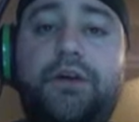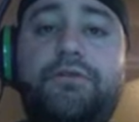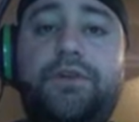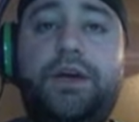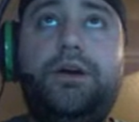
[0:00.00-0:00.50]

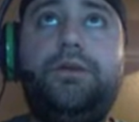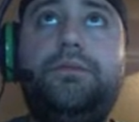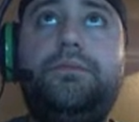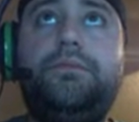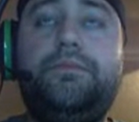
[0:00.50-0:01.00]
Via.
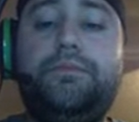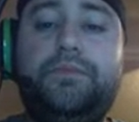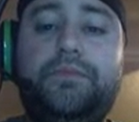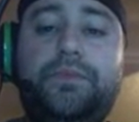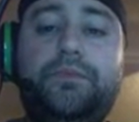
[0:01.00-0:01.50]

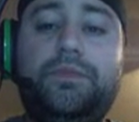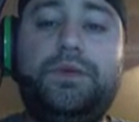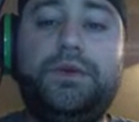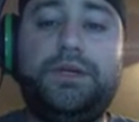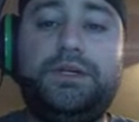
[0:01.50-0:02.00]

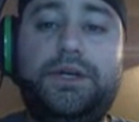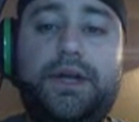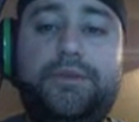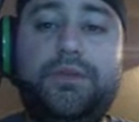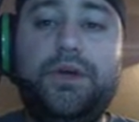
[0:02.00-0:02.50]
You guys see
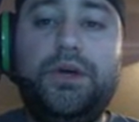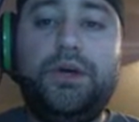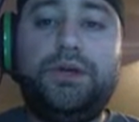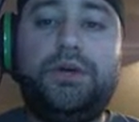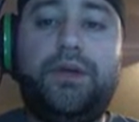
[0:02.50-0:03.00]
that?
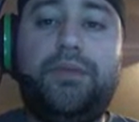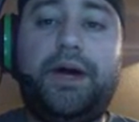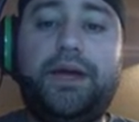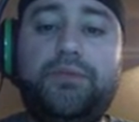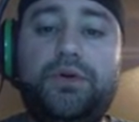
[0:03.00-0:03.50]
So in
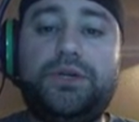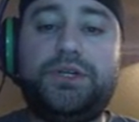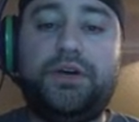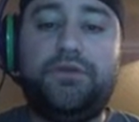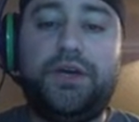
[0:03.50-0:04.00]
Pocket, I'm going to
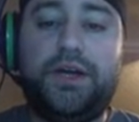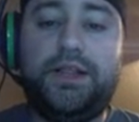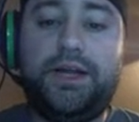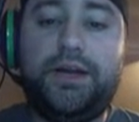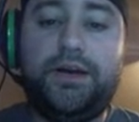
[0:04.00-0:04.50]
Share Via. And
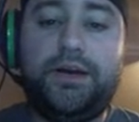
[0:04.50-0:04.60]
then